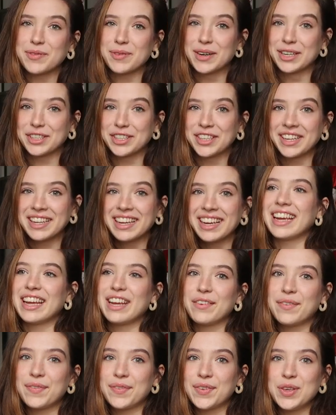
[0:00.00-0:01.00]
for watching.
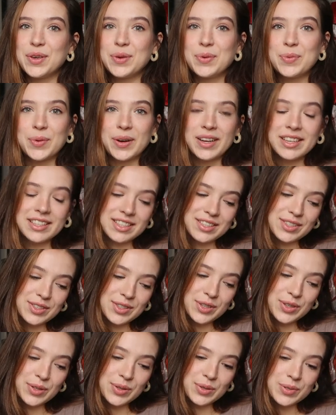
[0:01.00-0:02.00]
If you want
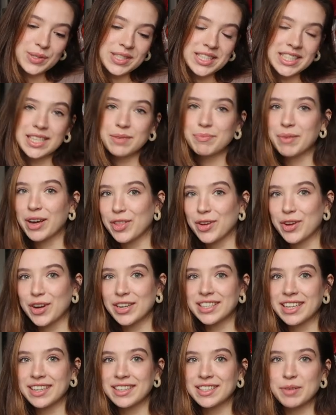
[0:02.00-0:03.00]
to see my other
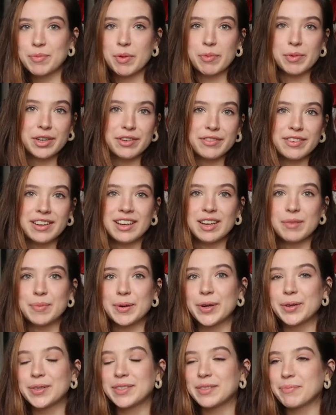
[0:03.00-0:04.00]
content about Minerva,
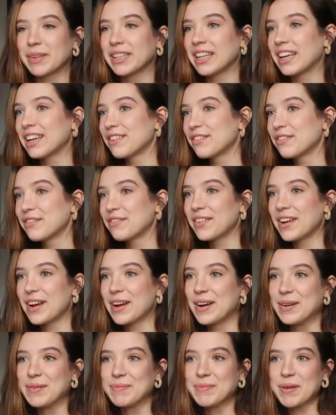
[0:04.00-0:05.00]
about my life,
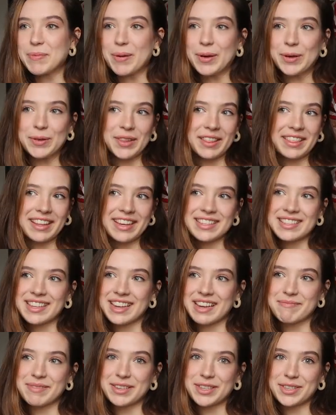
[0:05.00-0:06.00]
about the things
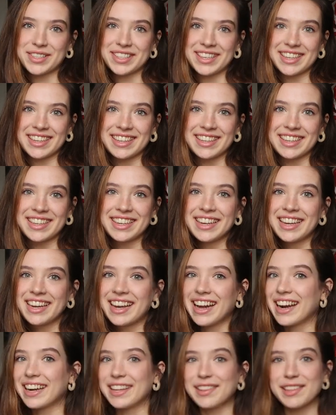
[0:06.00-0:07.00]
I'm interested in,
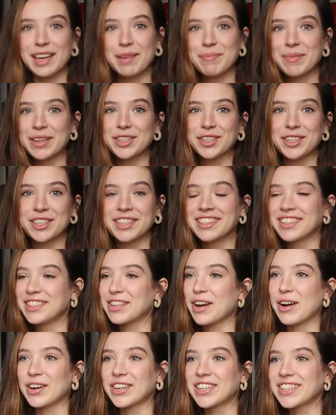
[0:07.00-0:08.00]
anything I mentioned,
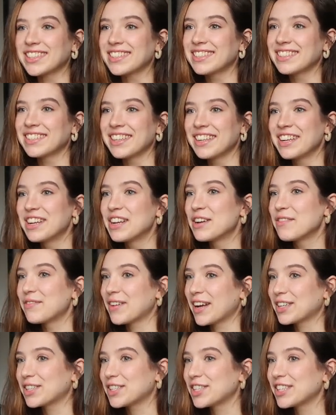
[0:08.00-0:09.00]
art,
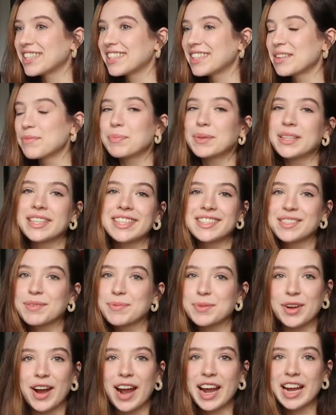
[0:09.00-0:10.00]
fashion, please
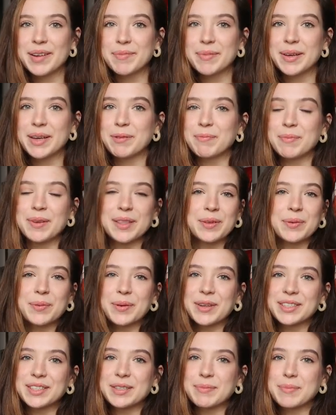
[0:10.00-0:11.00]
subscribe. It would mean the
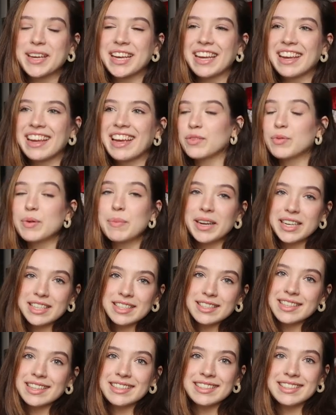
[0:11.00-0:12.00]
world to me. We made it
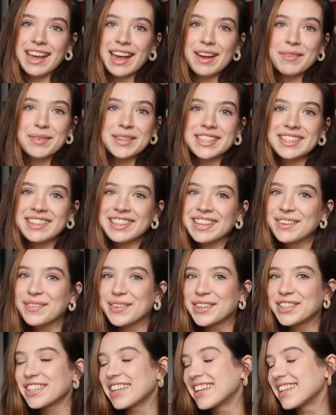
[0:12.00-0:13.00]
to 6K recently,
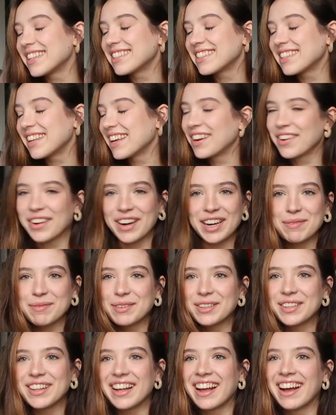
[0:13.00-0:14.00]
which is
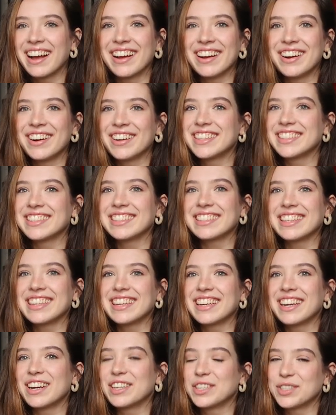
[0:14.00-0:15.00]
incredible,
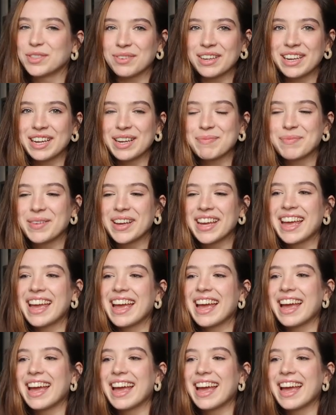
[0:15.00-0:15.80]
honestly a dream,